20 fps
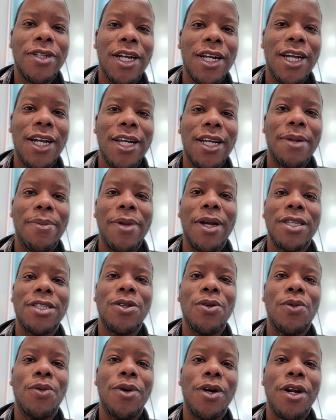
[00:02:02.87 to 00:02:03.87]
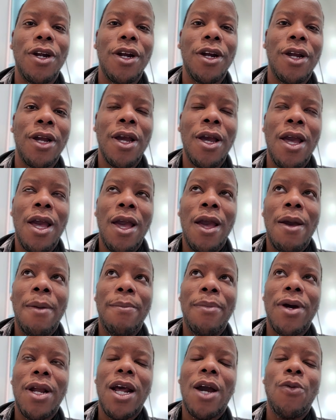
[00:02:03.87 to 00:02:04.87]
I got to get back to work.
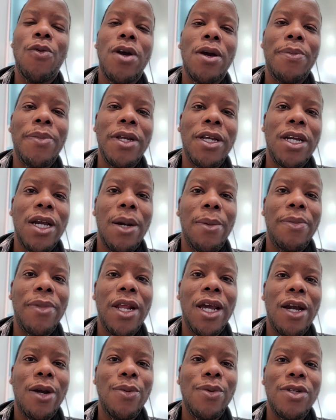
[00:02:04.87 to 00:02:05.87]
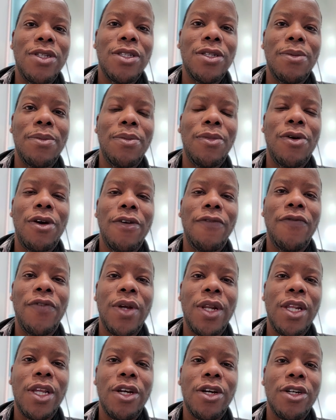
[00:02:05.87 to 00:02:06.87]
But I will be coming out with some more
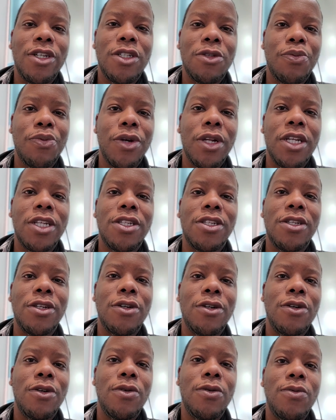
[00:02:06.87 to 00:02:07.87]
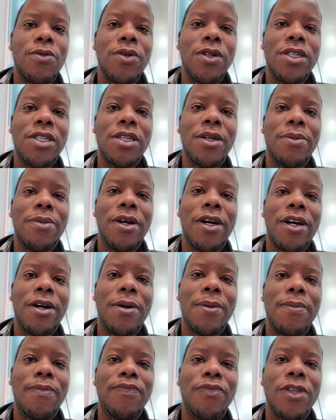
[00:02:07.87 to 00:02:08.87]
videos pretty soon with some
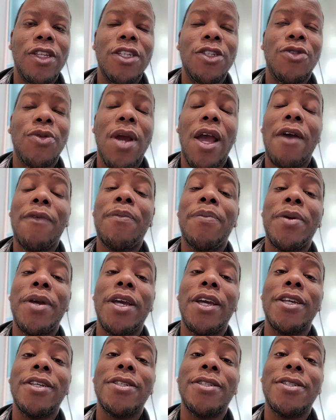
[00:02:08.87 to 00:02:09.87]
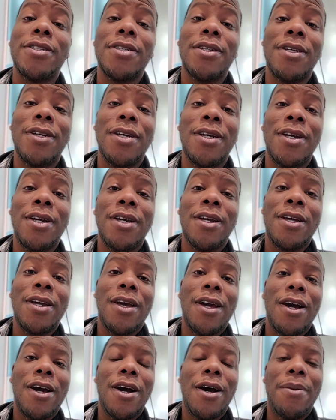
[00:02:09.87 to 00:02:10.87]
draft picks.
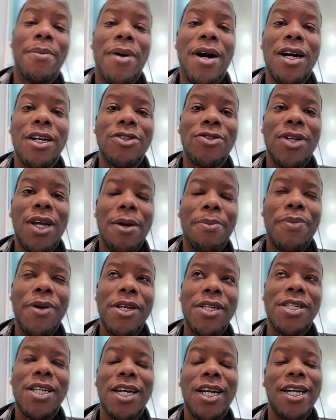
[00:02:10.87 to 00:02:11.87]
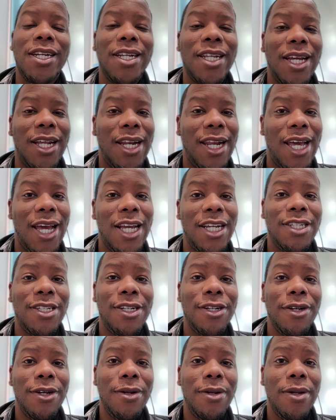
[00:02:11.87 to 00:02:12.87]
Mock draft picks like I did last
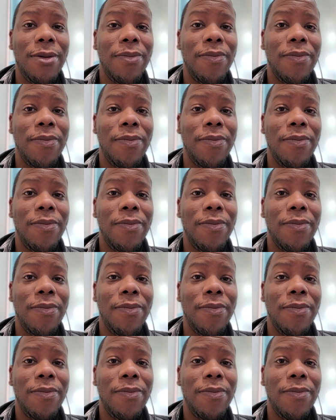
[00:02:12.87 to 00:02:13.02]
year.